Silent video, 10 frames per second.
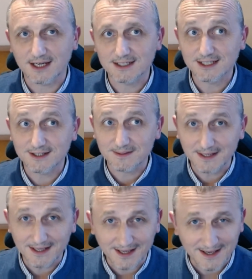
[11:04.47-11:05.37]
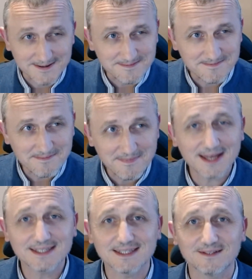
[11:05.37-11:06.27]
And so they're making a
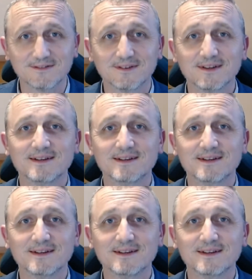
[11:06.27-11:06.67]
massive,